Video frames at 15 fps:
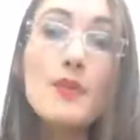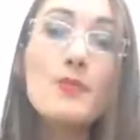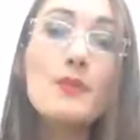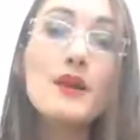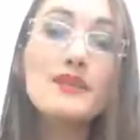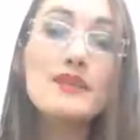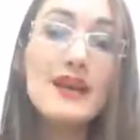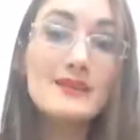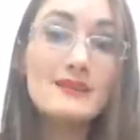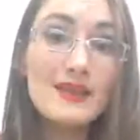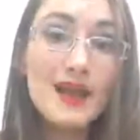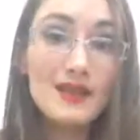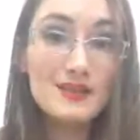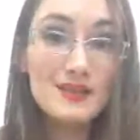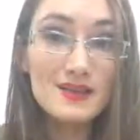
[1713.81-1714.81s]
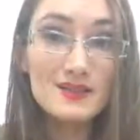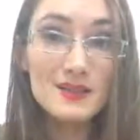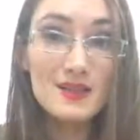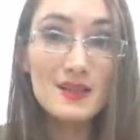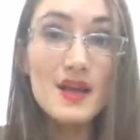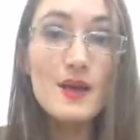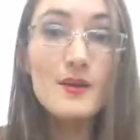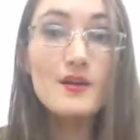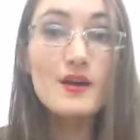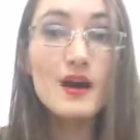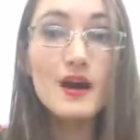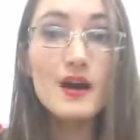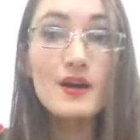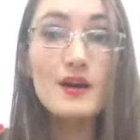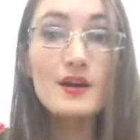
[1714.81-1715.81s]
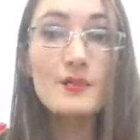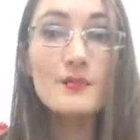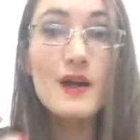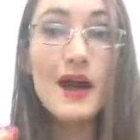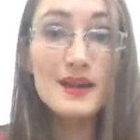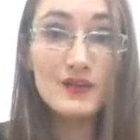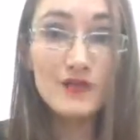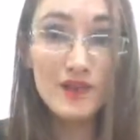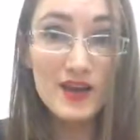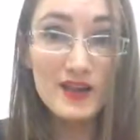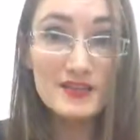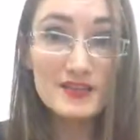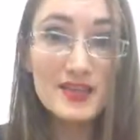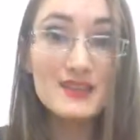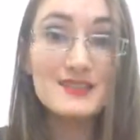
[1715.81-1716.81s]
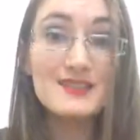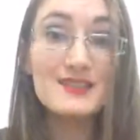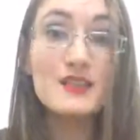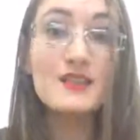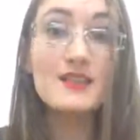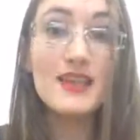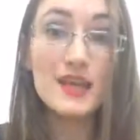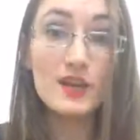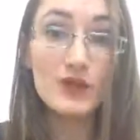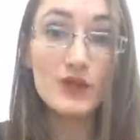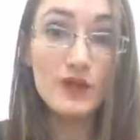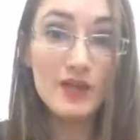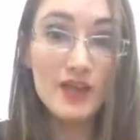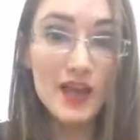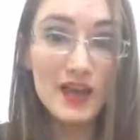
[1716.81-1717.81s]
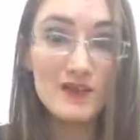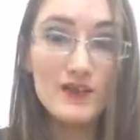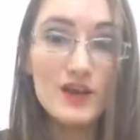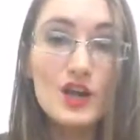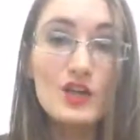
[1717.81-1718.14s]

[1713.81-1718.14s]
but that doesn't manifest until later in life.